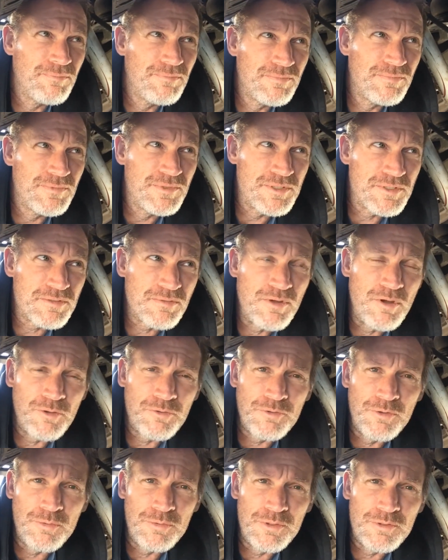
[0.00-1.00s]
Just go
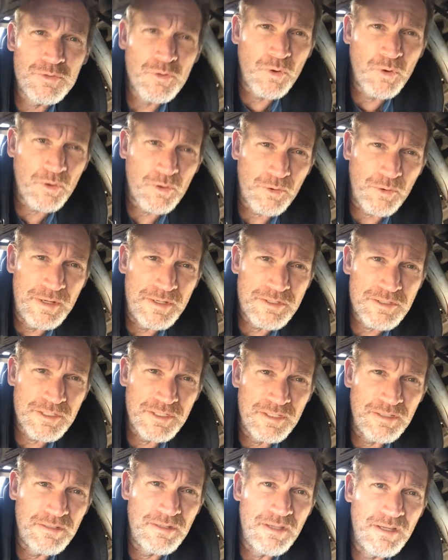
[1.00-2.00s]
through with the torque wrench
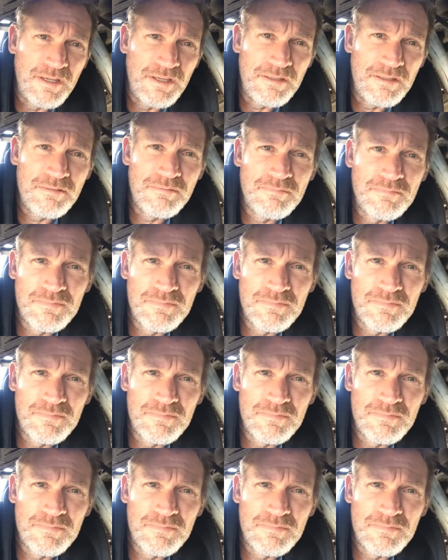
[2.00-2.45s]
and